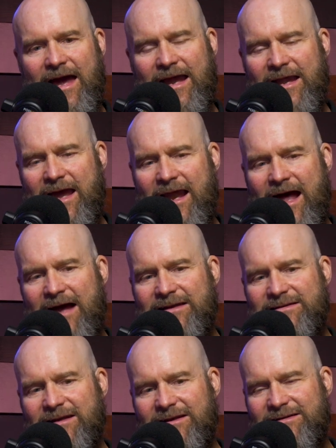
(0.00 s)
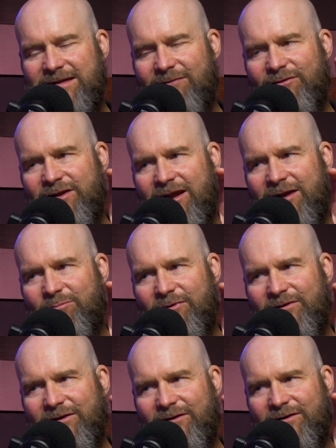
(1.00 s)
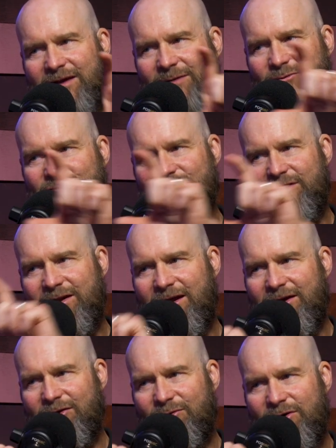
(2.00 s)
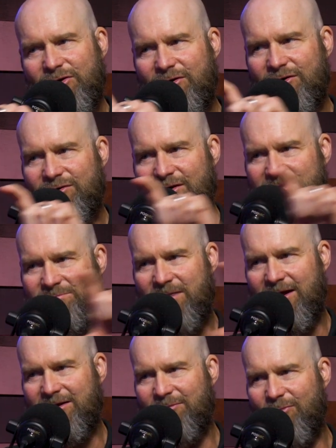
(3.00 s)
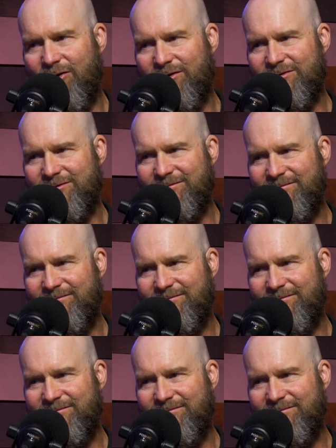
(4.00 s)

And I'd say 70 to 80% of the times you get angry, you can trace back to margin.